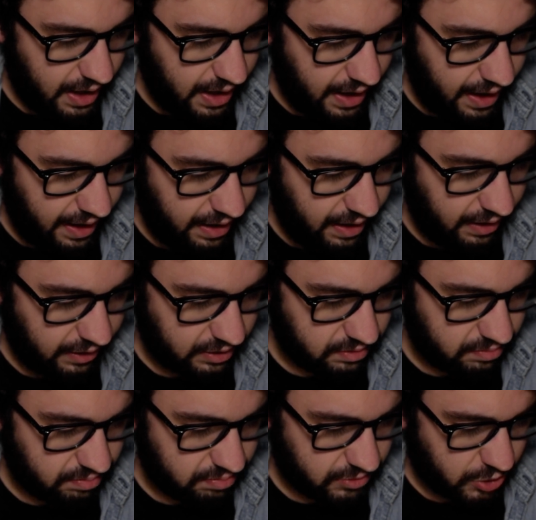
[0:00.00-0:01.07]
uh,
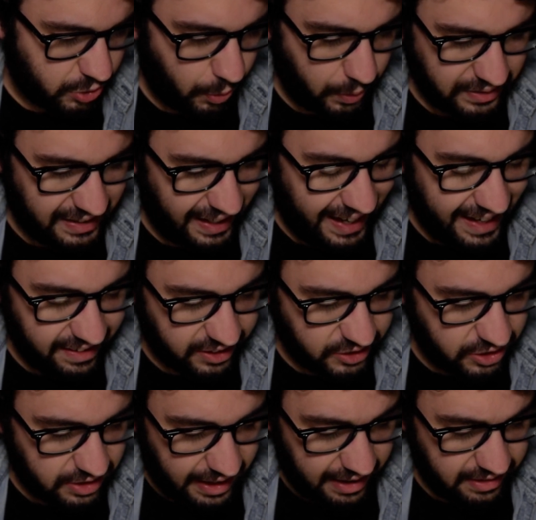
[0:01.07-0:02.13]
growing to
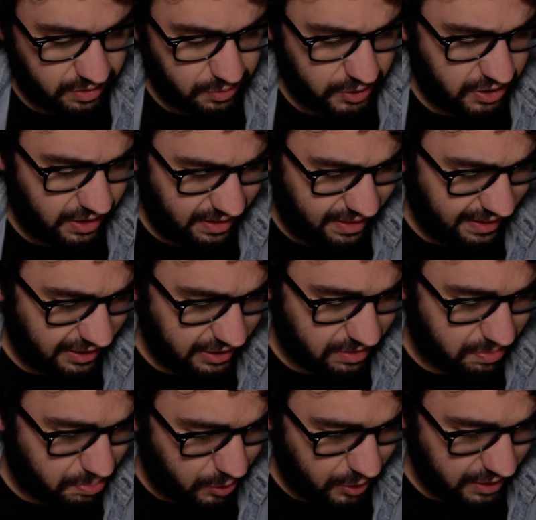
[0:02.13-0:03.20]
800,000, which I think
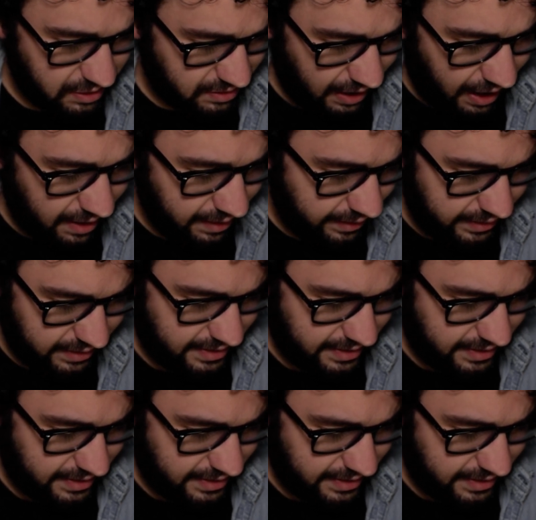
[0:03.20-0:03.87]
is pretty solid.